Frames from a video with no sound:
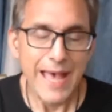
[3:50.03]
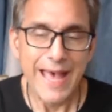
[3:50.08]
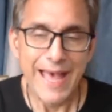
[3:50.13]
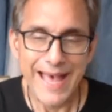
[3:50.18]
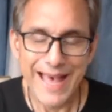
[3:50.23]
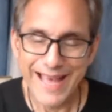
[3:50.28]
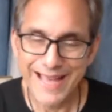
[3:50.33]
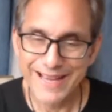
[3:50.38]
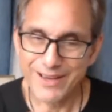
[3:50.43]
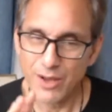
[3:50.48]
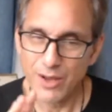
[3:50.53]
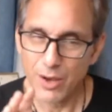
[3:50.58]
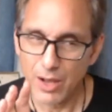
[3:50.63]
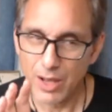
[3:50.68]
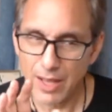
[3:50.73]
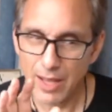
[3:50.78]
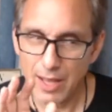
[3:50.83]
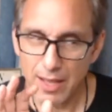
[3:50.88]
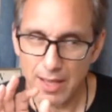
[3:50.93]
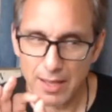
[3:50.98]
and
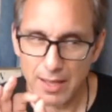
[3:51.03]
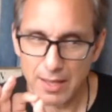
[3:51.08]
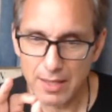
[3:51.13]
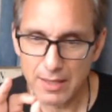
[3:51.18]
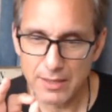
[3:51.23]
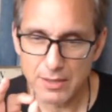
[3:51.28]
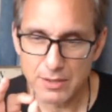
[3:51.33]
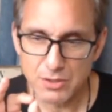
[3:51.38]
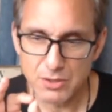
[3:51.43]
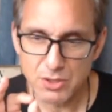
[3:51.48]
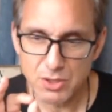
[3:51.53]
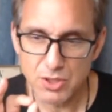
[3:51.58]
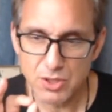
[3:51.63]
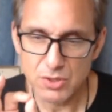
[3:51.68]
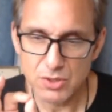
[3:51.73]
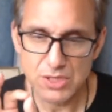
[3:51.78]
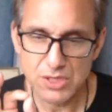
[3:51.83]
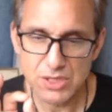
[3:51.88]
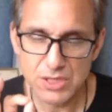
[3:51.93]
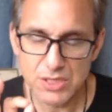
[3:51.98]
to
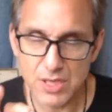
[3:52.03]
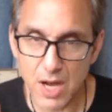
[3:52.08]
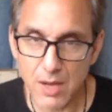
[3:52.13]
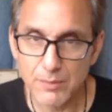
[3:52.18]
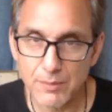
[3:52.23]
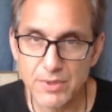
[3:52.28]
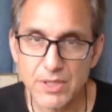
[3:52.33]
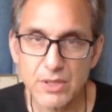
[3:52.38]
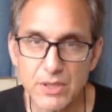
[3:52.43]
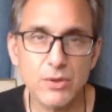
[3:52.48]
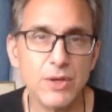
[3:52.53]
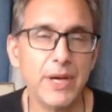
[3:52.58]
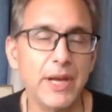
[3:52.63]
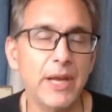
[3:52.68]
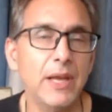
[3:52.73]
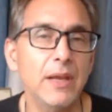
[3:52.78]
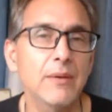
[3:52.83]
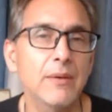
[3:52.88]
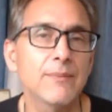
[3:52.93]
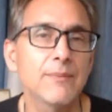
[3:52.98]
some degree,
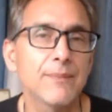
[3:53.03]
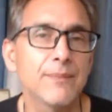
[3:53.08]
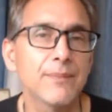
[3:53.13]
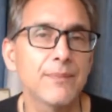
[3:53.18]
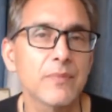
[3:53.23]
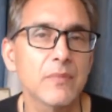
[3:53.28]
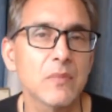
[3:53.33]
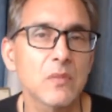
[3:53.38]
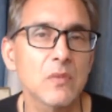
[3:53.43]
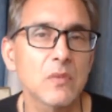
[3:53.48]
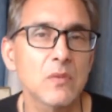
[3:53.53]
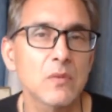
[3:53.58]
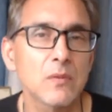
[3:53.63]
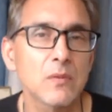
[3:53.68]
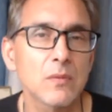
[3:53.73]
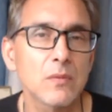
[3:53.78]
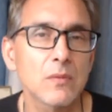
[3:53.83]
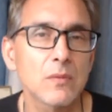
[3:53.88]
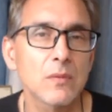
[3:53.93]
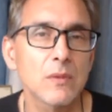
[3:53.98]

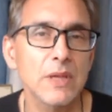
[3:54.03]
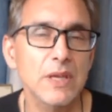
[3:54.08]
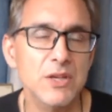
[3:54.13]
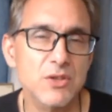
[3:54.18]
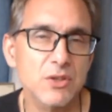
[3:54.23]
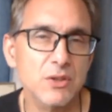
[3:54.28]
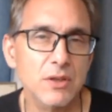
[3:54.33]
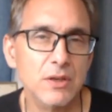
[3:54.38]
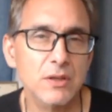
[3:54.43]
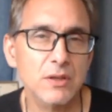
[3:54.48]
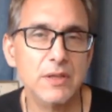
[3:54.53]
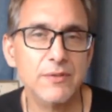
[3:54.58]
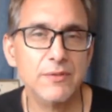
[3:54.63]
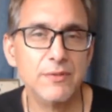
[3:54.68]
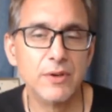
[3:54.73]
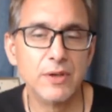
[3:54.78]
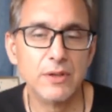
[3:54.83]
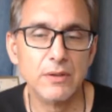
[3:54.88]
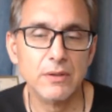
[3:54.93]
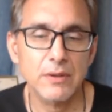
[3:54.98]
each a little
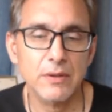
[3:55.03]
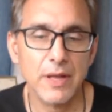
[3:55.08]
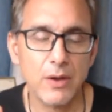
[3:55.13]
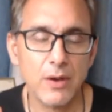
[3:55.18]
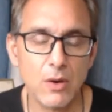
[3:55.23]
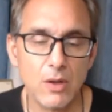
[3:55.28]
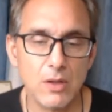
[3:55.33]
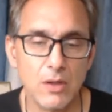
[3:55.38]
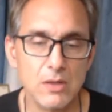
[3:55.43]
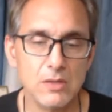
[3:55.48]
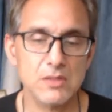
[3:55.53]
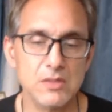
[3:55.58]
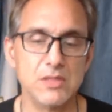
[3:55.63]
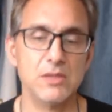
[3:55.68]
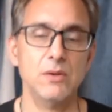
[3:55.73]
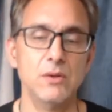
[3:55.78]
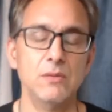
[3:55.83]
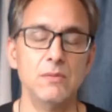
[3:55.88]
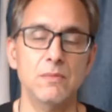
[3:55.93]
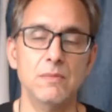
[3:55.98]
different, they all
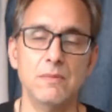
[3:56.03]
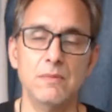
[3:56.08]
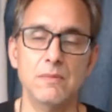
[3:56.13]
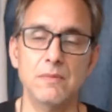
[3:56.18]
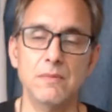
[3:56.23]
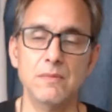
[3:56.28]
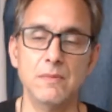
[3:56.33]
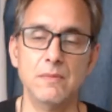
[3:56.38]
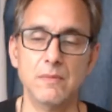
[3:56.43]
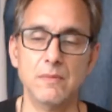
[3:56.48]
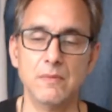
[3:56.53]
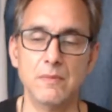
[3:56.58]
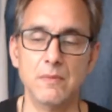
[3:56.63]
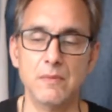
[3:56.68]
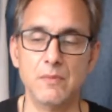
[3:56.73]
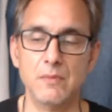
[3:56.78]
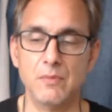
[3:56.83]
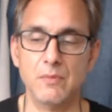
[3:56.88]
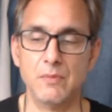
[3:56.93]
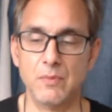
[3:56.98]
also
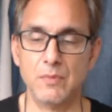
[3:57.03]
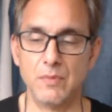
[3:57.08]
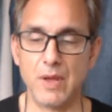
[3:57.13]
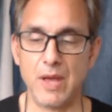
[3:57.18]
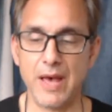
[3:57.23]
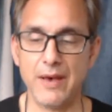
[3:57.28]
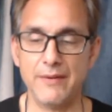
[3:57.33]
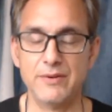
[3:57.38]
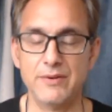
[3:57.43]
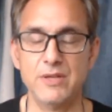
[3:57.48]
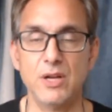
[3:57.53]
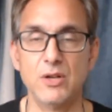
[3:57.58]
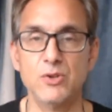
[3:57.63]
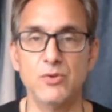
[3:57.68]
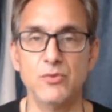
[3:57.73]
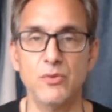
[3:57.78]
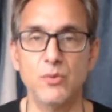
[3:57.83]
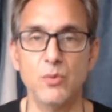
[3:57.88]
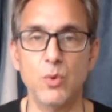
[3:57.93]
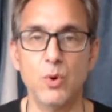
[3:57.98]
have a touch of
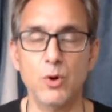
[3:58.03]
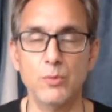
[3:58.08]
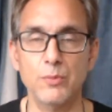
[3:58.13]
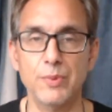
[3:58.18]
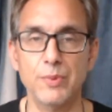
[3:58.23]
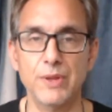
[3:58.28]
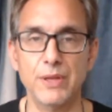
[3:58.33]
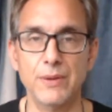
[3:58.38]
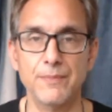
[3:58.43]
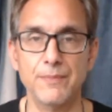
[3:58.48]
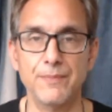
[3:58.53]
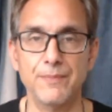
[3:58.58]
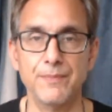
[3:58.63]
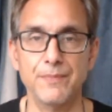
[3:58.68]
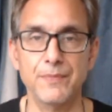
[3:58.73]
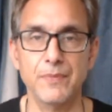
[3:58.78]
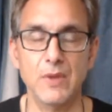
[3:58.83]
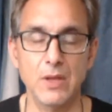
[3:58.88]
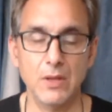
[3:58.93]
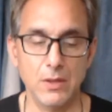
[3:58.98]
warmth.
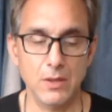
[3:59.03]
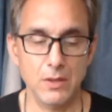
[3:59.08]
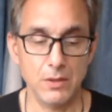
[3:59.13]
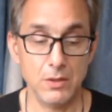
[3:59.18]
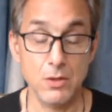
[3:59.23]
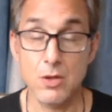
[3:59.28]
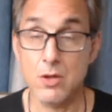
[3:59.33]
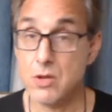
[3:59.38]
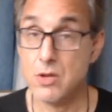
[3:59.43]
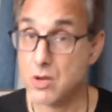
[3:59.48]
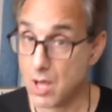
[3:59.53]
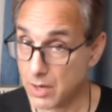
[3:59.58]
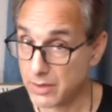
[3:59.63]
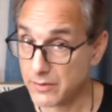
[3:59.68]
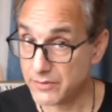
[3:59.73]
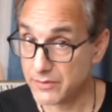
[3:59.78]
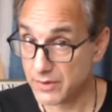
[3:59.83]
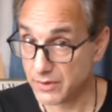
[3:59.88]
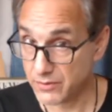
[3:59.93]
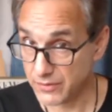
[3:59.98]
None
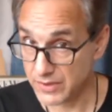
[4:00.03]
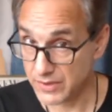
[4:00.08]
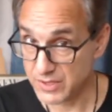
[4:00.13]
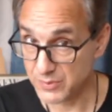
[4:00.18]
of the three